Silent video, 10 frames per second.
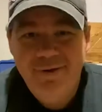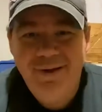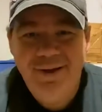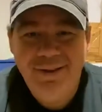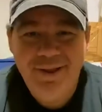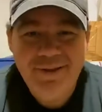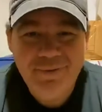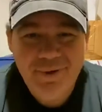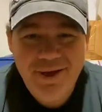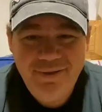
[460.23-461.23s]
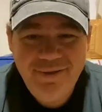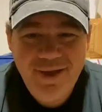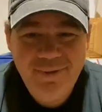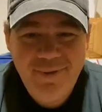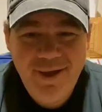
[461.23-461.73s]
I like the way you
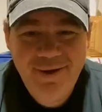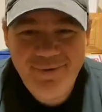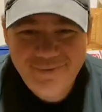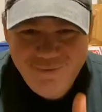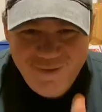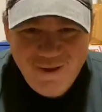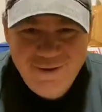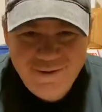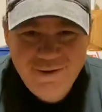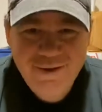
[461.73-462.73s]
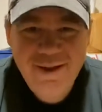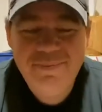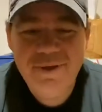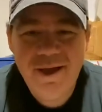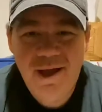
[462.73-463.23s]
think, man. Anything to
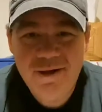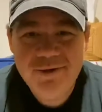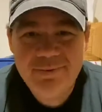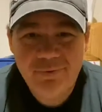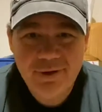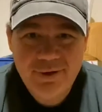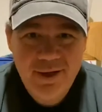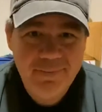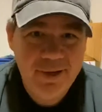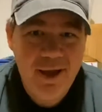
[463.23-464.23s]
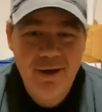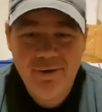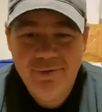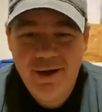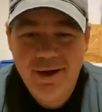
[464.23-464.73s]
keep the cocker
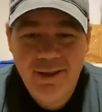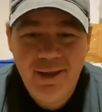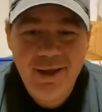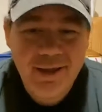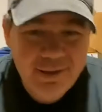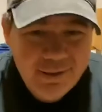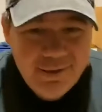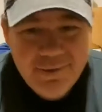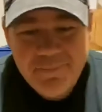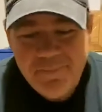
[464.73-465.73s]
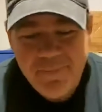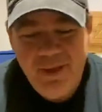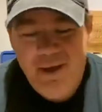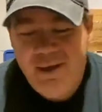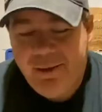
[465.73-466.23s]
running. I like it.
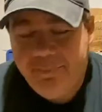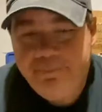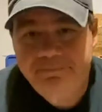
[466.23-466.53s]
But